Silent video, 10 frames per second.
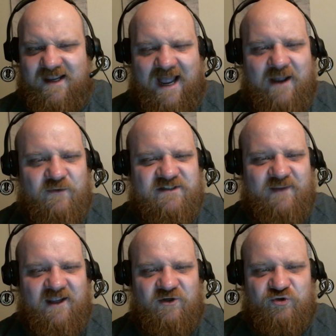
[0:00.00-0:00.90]
like I was
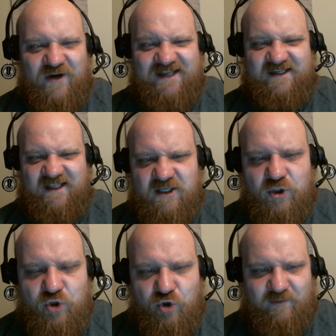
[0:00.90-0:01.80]
being treated
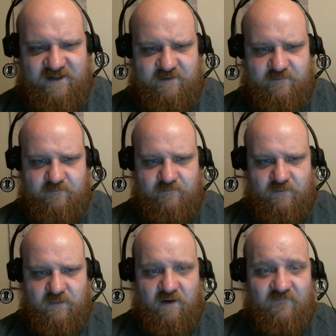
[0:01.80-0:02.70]
inhuman
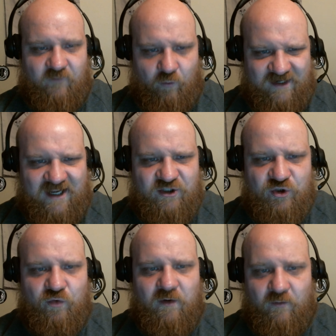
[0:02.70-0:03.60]
for what I
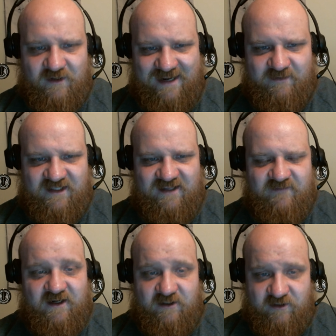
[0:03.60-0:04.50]
do, what I believe
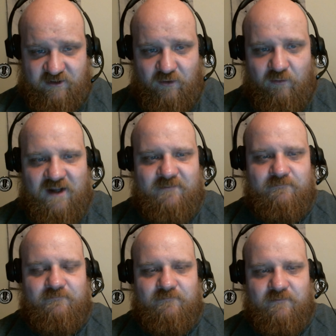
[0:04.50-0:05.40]
in. And you know what?
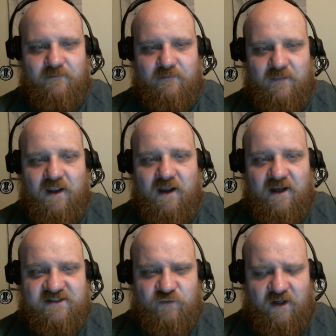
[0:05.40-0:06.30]

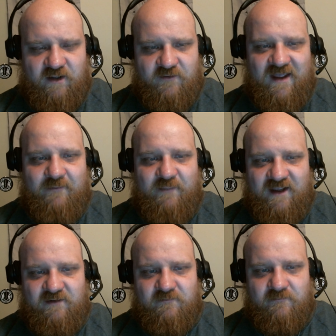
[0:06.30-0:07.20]
I swallowed that
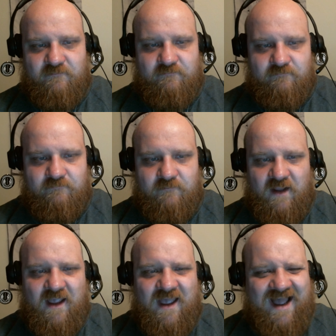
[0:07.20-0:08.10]
pain.
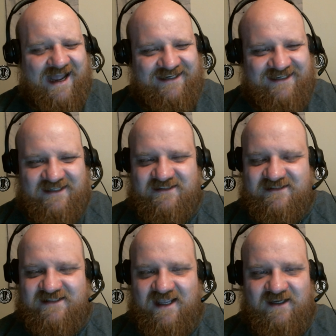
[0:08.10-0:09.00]
I didn't
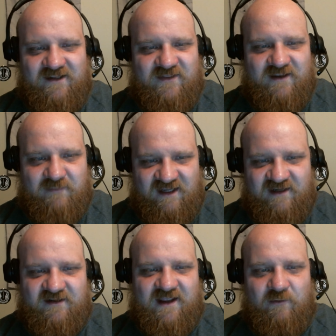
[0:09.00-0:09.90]
say anything
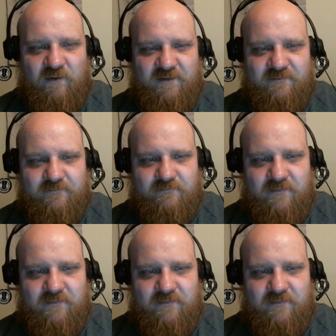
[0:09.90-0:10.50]
mean to that woman.